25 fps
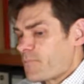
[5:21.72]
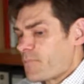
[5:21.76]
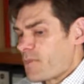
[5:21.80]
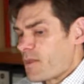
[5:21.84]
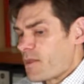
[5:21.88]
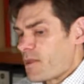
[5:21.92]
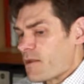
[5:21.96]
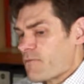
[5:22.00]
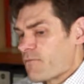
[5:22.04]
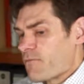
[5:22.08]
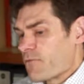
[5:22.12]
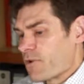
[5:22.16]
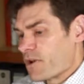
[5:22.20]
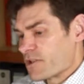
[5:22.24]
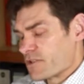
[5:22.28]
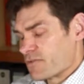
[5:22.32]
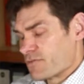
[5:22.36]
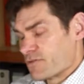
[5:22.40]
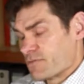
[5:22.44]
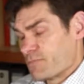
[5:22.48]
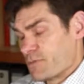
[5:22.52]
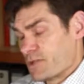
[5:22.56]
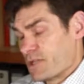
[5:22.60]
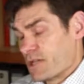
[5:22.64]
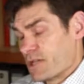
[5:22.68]

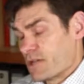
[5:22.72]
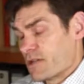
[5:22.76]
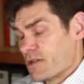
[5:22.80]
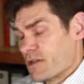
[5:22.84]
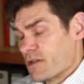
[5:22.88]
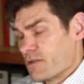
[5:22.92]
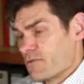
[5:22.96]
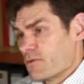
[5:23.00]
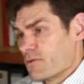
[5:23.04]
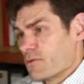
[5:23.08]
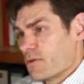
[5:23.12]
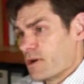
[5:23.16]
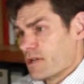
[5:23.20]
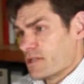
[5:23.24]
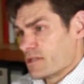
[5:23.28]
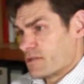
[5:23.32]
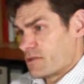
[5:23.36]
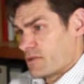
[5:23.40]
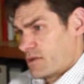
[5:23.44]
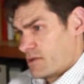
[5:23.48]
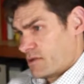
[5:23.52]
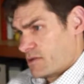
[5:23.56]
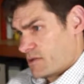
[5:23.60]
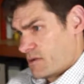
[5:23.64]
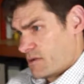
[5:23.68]
philosophers particularly have always
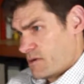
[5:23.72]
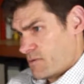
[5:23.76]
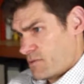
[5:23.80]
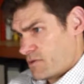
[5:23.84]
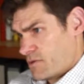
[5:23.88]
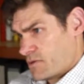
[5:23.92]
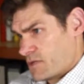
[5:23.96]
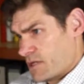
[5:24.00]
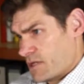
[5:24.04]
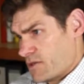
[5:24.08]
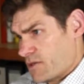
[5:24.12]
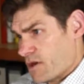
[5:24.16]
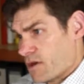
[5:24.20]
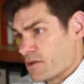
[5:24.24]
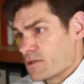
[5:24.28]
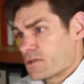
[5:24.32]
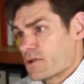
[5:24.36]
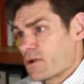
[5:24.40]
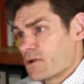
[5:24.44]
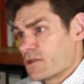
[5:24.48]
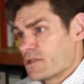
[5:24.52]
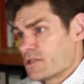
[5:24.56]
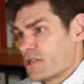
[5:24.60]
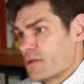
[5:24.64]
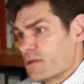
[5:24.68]
seen those
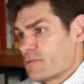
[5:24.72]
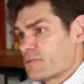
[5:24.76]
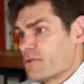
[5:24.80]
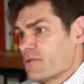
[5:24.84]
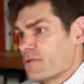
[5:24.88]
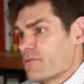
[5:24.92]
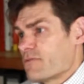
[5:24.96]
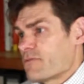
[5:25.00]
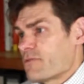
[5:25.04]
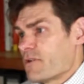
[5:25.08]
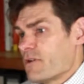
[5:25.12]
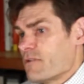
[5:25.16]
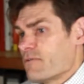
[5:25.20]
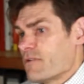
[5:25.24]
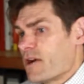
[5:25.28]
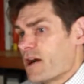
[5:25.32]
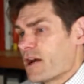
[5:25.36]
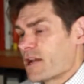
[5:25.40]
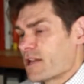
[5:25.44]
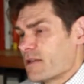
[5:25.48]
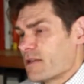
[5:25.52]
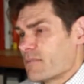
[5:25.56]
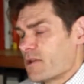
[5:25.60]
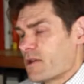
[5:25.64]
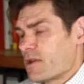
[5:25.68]
concepts of
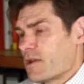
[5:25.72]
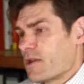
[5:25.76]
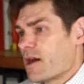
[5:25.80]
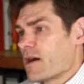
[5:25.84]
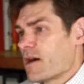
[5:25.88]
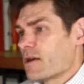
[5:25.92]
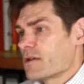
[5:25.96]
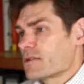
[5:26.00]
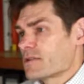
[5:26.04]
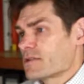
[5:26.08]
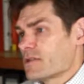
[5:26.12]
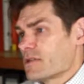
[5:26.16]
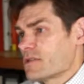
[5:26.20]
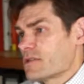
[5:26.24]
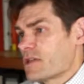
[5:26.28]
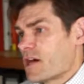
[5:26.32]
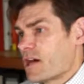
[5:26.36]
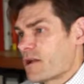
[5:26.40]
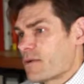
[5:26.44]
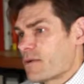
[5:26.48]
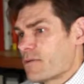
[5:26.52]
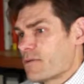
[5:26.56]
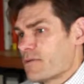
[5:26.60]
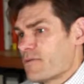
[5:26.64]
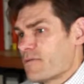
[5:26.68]
argument analysis,
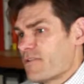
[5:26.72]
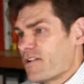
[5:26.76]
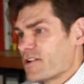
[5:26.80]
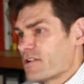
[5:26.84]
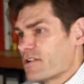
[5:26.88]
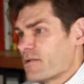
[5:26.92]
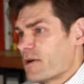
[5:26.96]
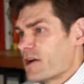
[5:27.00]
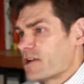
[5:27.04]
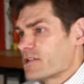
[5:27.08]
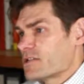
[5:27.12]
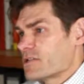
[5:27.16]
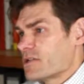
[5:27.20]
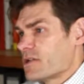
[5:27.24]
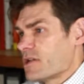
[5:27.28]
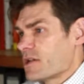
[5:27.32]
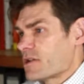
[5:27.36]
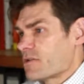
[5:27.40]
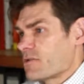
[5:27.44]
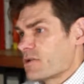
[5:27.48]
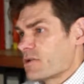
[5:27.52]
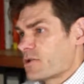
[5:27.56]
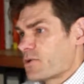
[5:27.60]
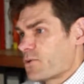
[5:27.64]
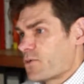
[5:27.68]
argument evaluation, and
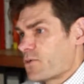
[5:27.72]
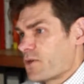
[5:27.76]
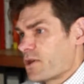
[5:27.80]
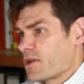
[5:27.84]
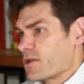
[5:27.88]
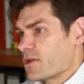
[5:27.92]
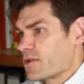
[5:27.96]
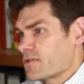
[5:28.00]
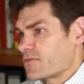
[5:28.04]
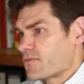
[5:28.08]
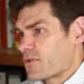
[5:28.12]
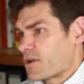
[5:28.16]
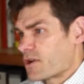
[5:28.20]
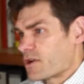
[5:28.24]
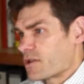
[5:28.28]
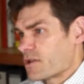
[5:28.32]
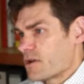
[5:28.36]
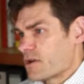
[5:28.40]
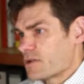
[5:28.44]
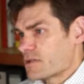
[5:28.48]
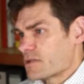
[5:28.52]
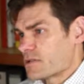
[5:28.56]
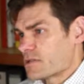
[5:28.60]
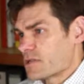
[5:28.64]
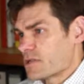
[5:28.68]
critical thinking is very
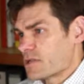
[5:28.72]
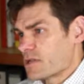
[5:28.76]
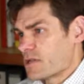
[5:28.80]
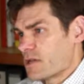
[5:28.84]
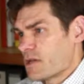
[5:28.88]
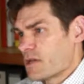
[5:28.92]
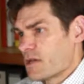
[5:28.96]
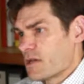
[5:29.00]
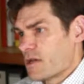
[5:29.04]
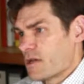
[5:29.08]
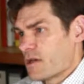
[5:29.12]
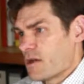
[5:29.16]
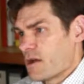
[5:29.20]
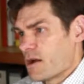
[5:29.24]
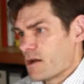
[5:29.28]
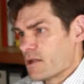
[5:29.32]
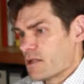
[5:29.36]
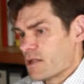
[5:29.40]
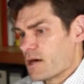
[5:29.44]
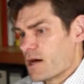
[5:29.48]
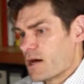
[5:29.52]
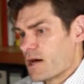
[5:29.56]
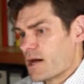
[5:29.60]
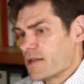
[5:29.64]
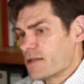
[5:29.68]
closely
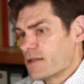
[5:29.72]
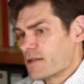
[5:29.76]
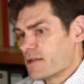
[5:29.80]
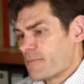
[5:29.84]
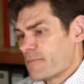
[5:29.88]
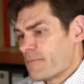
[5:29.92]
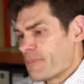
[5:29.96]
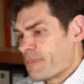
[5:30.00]
aligned.